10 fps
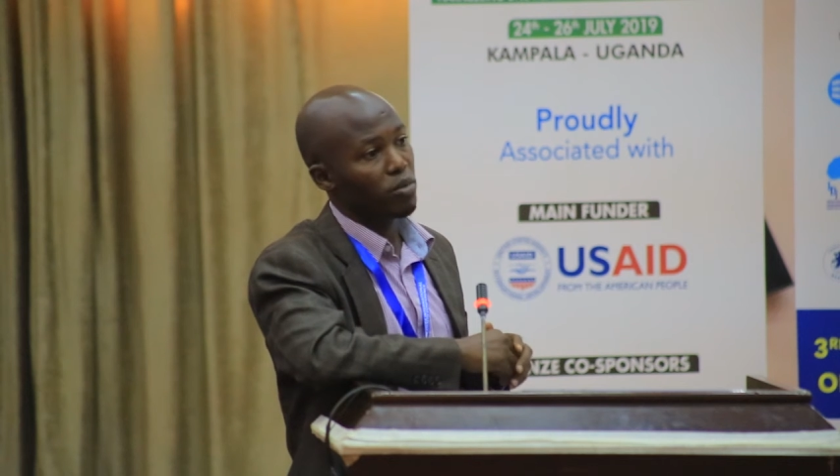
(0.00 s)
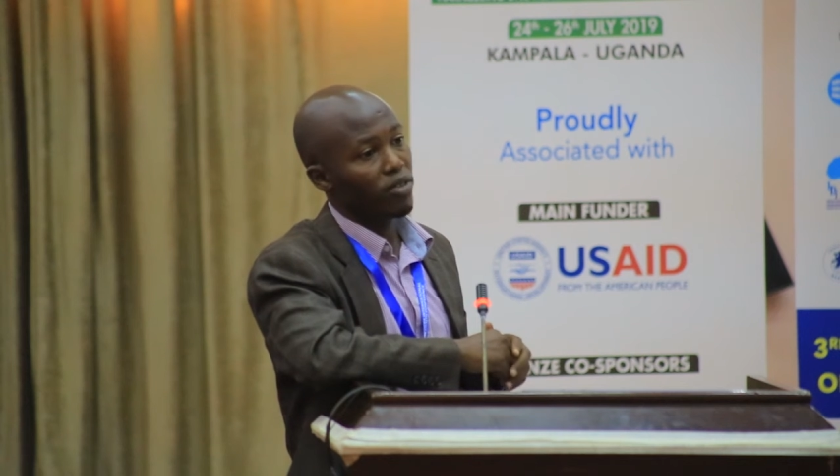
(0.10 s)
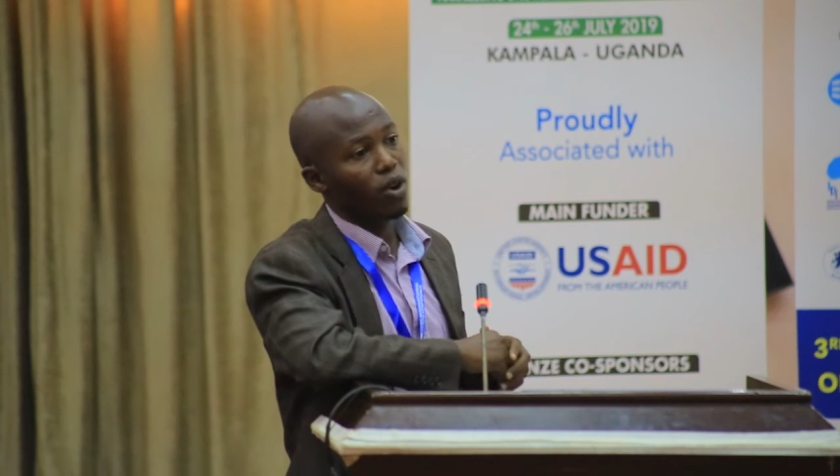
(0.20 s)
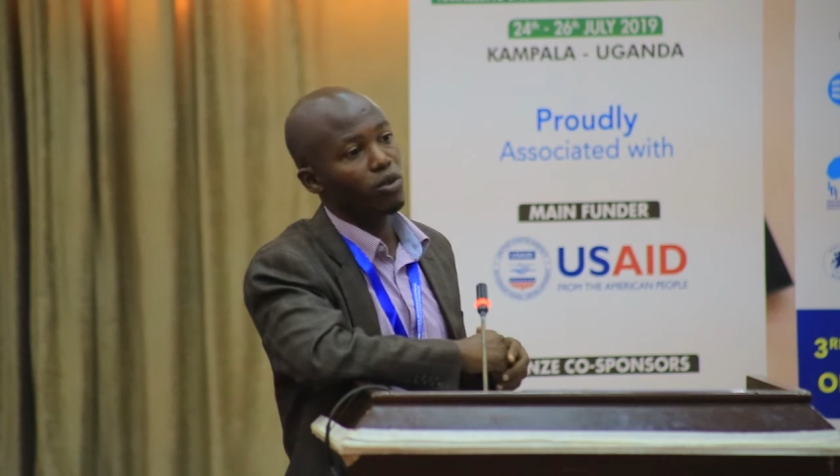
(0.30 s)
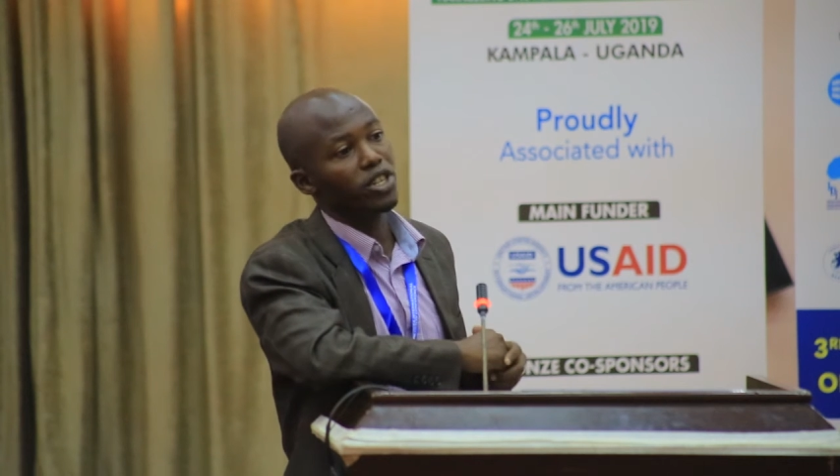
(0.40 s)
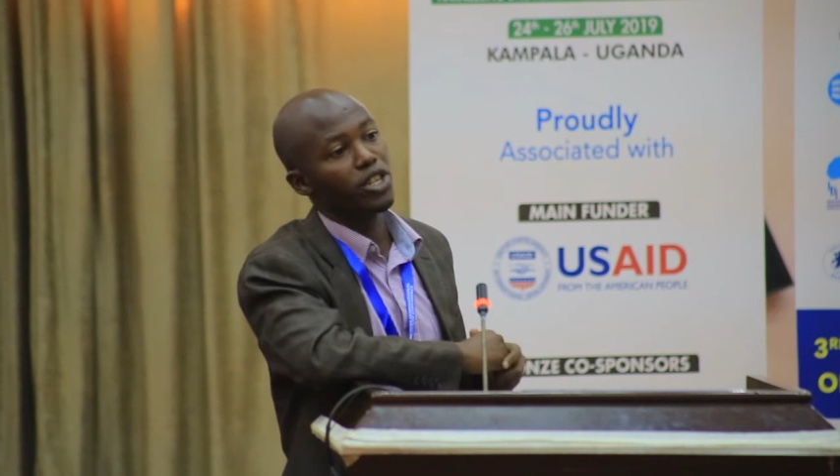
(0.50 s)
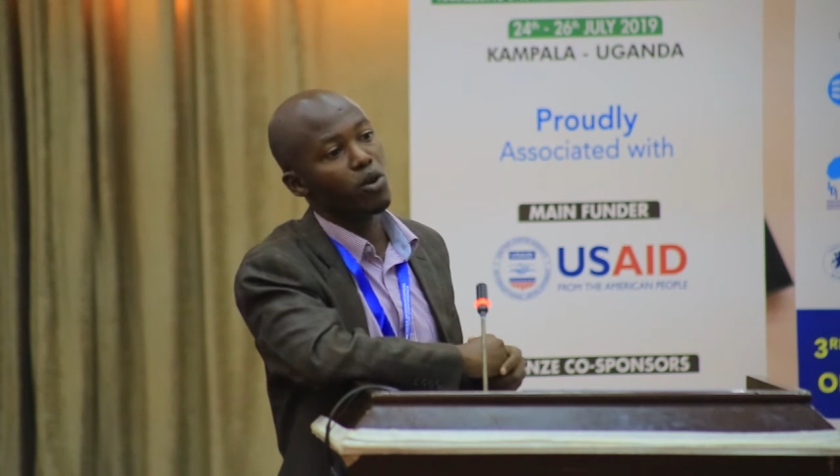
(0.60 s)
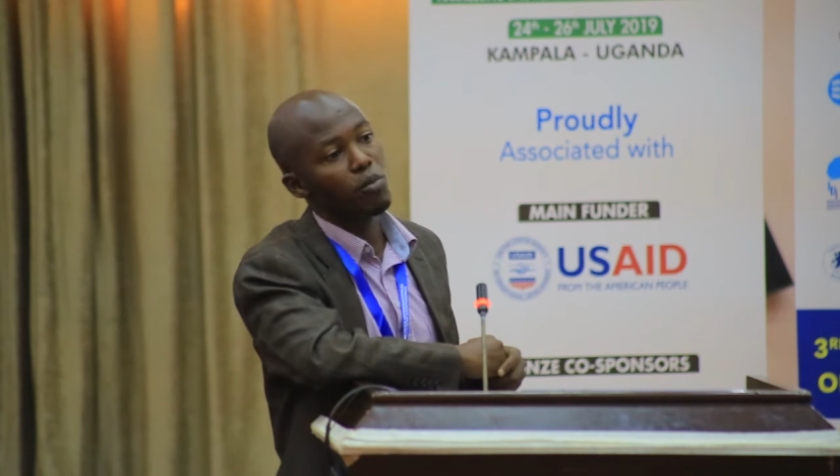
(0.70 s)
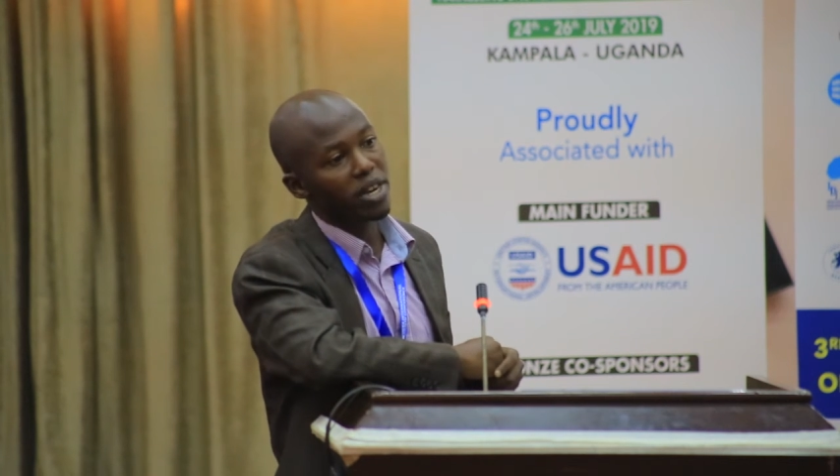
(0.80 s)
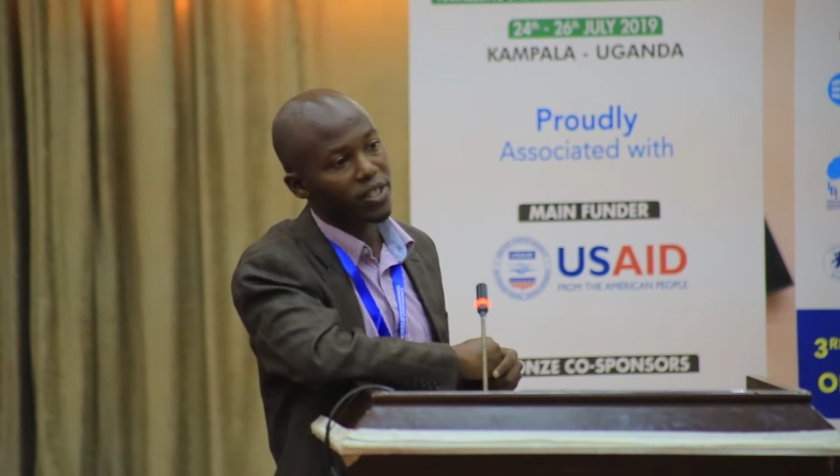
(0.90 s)
be found in
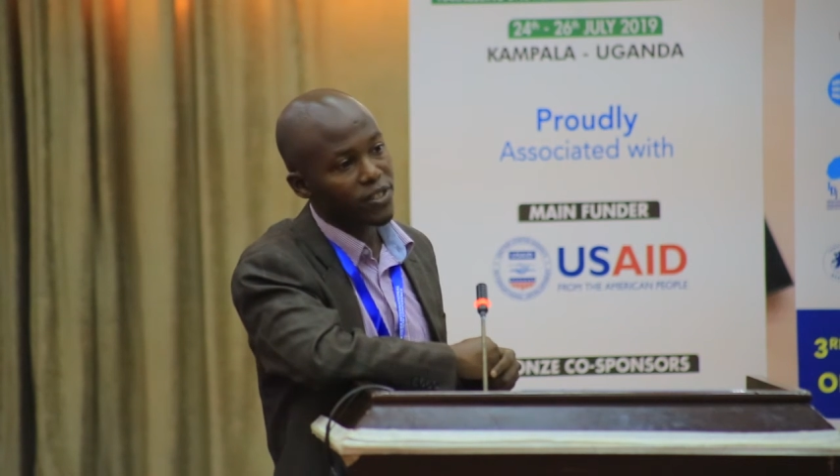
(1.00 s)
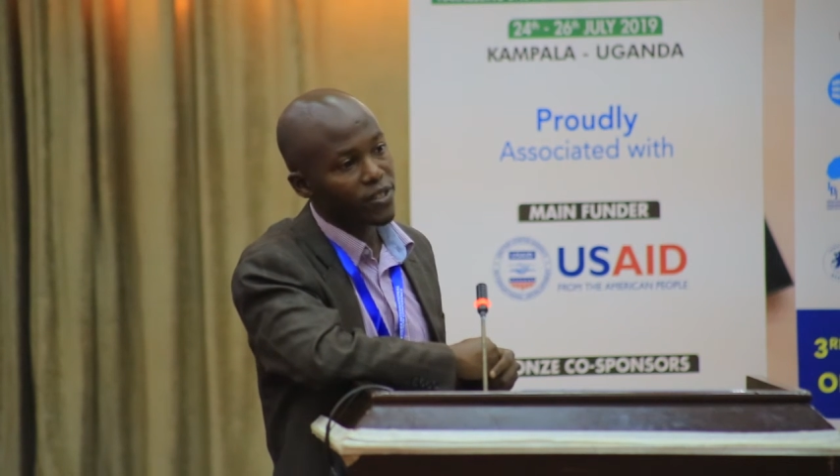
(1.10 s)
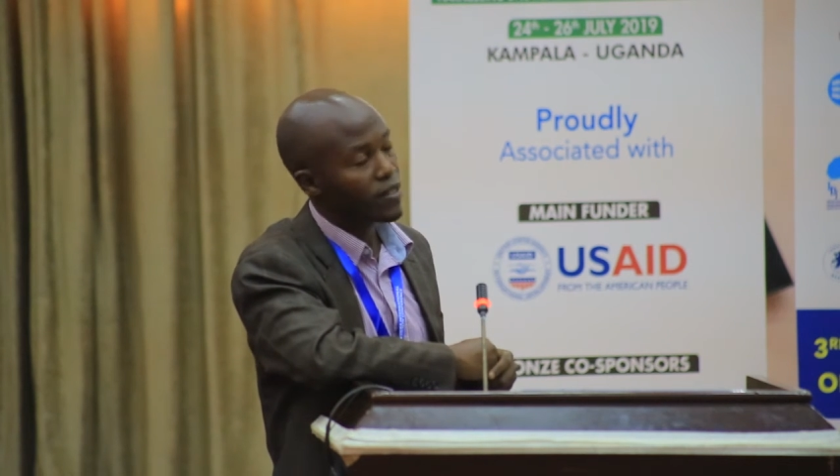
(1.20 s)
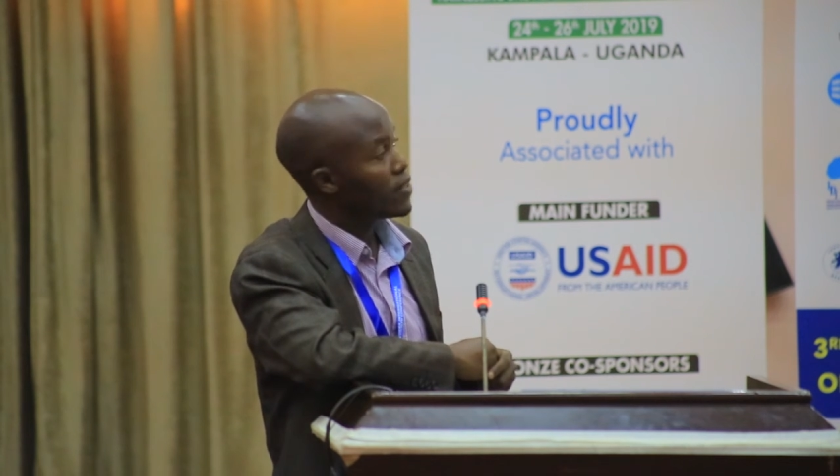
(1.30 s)
humans.